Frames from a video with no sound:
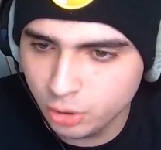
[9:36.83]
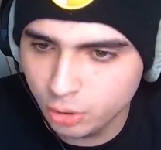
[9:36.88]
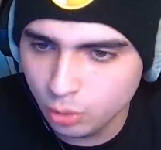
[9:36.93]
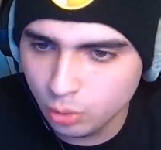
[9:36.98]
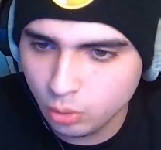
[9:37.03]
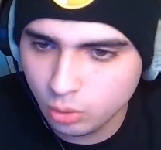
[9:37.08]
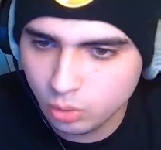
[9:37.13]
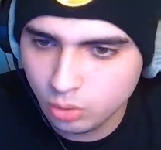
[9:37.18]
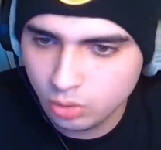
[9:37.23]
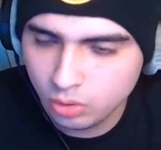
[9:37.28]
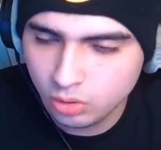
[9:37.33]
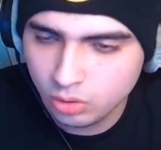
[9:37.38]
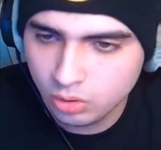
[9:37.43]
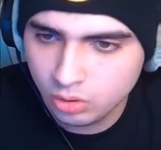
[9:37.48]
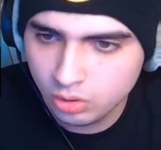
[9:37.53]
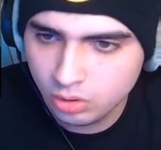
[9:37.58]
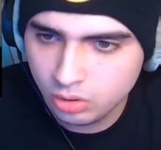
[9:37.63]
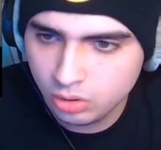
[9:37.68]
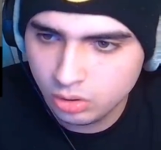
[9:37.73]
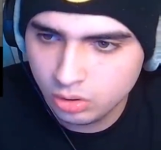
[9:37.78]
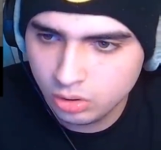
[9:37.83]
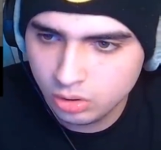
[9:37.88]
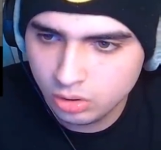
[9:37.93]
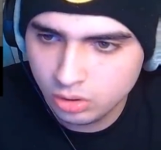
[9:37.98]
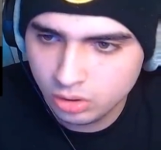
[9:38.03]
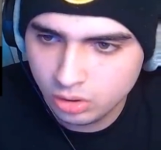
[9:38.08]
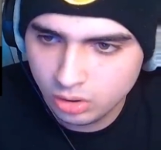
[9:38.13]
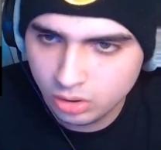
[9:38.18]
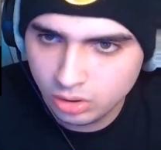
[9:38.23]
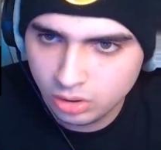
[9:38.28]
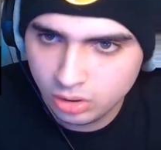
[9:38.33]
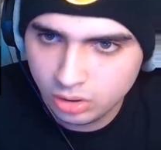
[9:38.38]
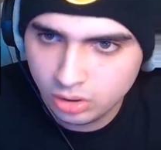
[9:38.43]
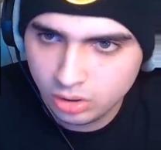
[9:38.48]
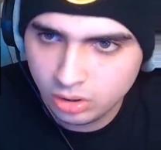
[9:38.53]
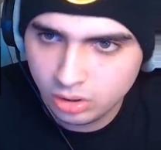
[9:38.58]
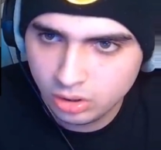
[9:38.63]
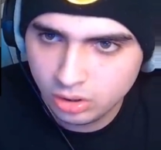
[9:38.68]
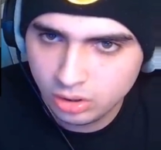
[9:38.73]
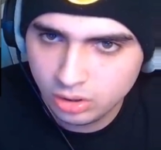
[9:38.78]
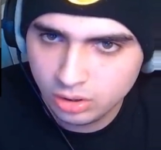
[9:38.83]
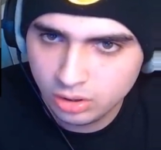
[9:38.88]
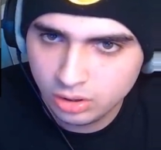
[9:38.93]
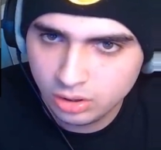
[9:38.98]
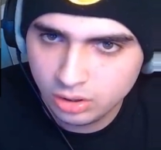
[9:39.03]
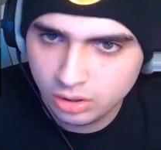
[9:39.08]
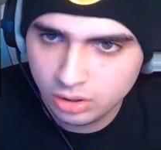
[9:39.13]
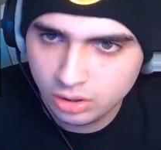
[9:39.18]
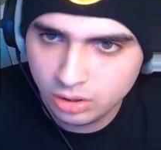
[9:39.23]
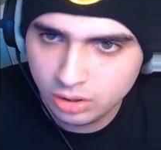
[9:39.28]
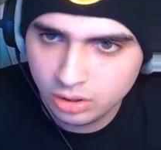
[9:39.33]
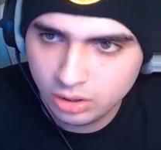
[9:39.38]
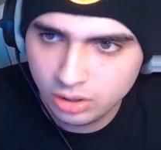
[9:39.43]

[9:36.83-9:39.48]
The answer is eight.